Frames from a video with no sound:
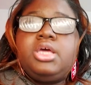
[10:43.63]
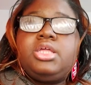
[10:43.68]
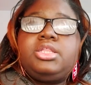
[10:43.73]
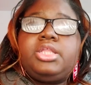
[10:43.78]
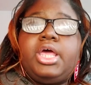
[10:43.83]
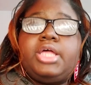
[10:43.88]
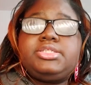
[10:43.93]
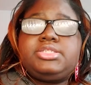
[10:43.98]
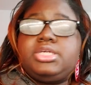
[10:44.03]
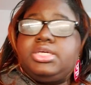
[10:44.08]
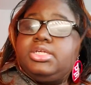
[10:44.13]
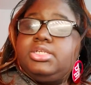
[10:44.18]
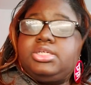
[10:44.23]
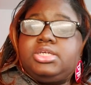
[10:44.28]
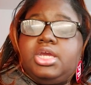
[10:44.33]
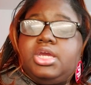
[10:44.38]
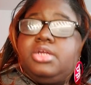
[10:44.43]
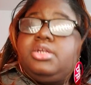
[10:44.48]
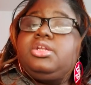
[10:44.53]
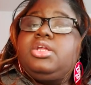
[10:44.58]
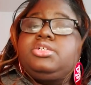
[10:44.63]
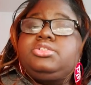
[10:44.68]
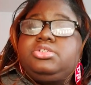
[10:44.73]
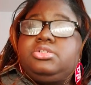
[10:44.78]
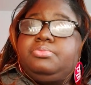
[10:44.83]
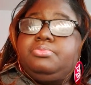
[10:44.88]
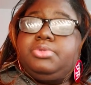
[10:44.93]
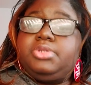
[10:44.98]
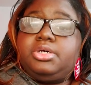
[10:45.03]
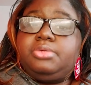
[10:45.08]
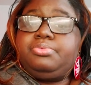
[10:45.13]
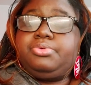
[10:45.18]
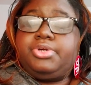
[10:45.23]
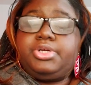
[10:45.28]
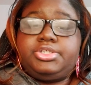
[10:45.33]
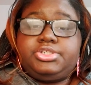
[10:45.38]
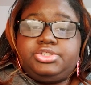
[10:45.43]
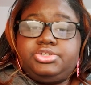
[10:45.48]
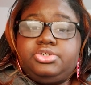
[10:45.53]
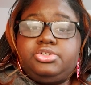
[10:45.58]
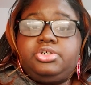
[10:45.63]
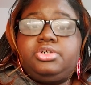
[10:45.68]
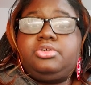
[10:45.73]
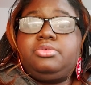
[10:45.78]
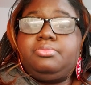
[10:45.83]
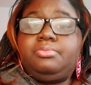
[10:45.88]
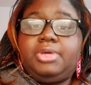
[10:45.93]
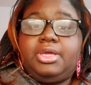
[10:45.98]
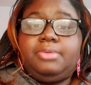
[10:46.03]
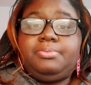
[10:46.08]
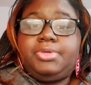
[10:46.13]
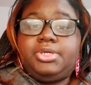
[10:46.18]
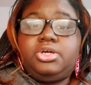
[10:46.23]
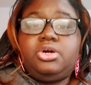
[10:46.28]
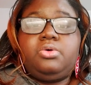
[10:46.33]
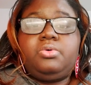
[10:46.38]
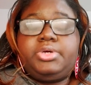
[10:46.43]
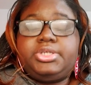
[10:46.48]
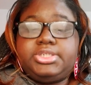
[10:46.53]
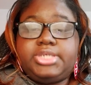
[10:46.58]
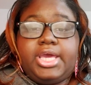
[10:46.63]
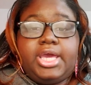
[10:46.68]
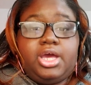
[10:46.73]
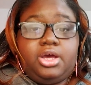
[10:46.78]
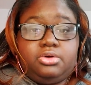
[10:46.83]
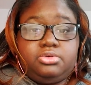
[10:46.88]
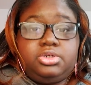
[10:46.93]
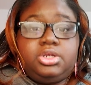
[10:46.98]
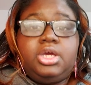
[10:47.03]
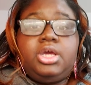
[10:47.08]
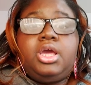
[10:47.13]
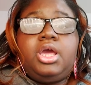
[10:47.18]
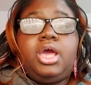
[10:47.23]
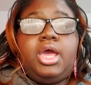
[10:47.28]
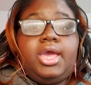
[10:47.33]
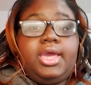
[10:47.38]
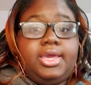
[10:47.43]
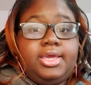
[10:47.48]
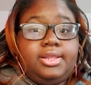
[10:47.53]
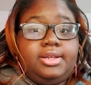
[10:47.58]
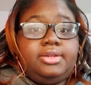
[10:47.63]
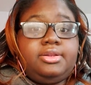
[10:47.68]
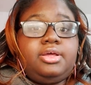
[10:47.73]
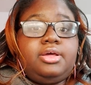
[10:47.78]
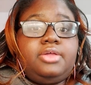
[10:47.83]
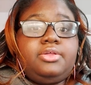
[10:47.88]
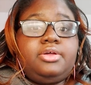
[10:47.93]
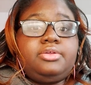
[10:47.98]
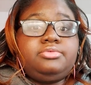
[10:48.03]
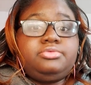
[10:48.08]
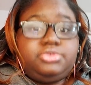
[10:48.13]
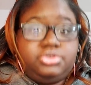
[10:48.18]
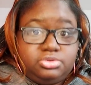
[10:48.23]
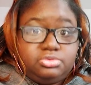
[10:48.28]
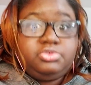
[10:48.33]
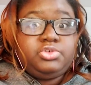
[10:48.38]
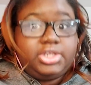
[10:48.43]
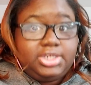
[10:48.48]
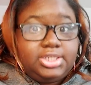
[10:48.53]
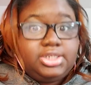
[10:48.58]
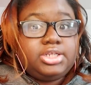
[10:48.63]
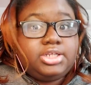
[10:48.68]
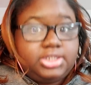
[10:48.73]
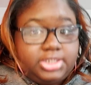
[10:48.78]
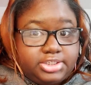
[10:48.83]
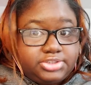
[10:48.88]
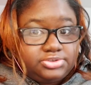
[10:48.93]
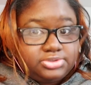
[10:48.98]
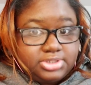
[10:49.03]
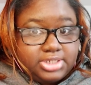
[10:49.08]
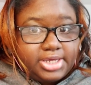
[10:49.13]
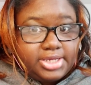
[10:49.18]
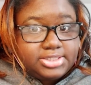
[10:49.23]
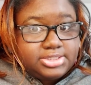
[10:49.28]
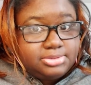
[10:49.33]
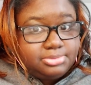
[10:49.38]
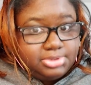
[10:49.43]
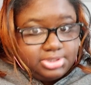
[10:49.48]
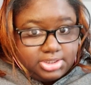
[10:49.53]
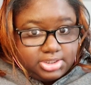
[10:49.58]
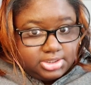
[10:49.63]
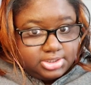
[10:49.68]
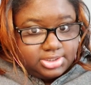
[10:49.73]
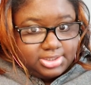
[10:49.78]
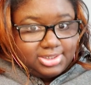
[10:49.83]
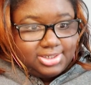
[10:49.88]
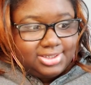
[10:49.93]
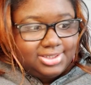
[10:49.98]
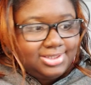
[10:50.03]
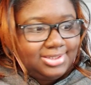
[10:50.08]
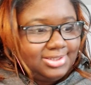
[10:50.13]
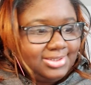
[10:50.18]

that's an indicator that your blood pressure may be going down and you need electrolytes immediately.